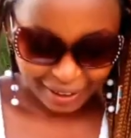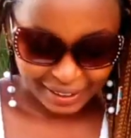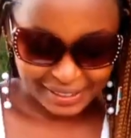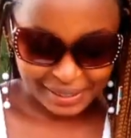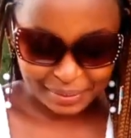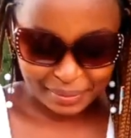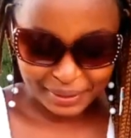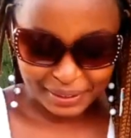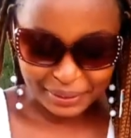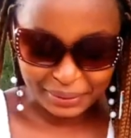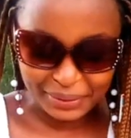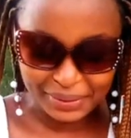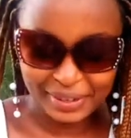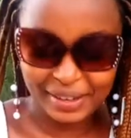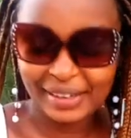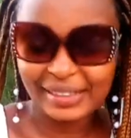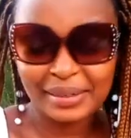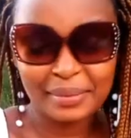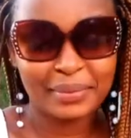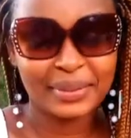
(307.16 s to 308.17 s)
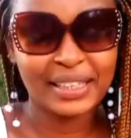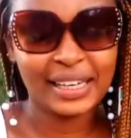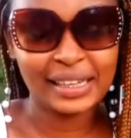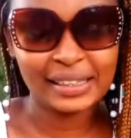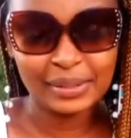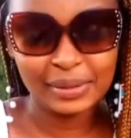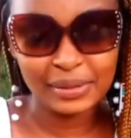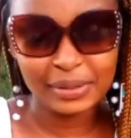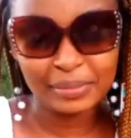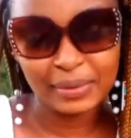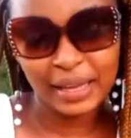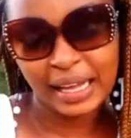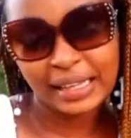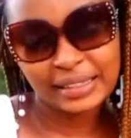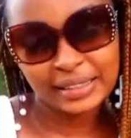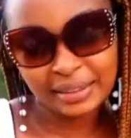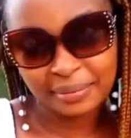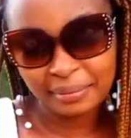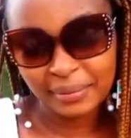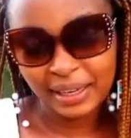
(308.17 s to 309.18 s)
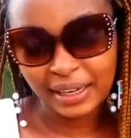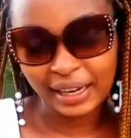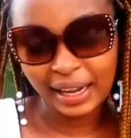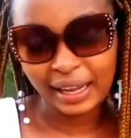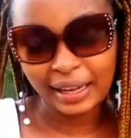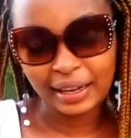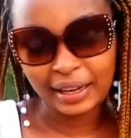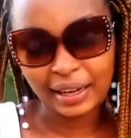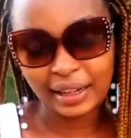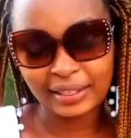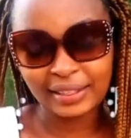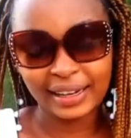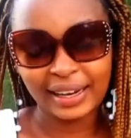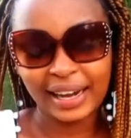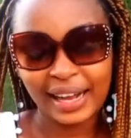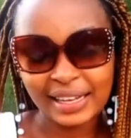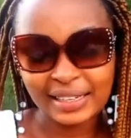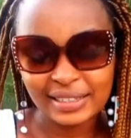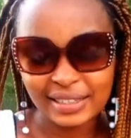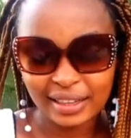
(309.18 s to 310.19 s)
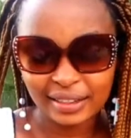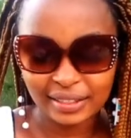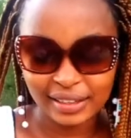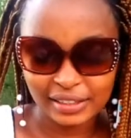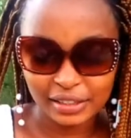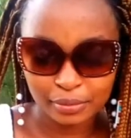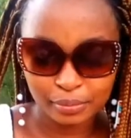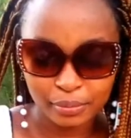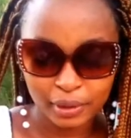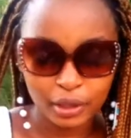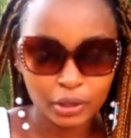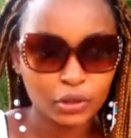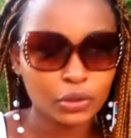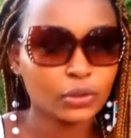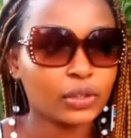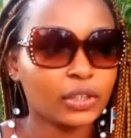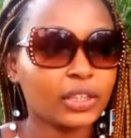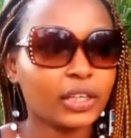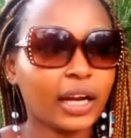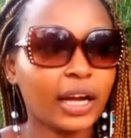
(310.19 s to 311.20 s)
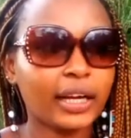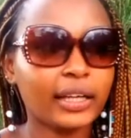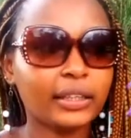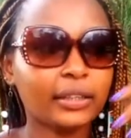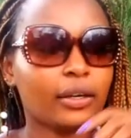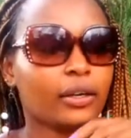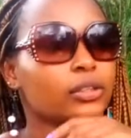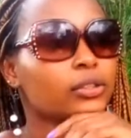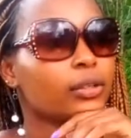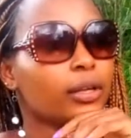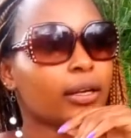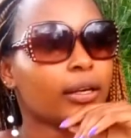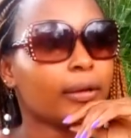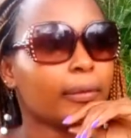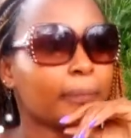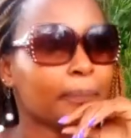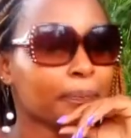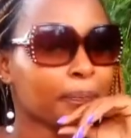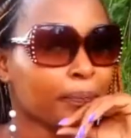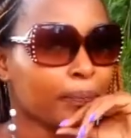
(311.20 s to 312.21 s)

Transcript: somebody else was asking me like the last thing that made you cry. Actually,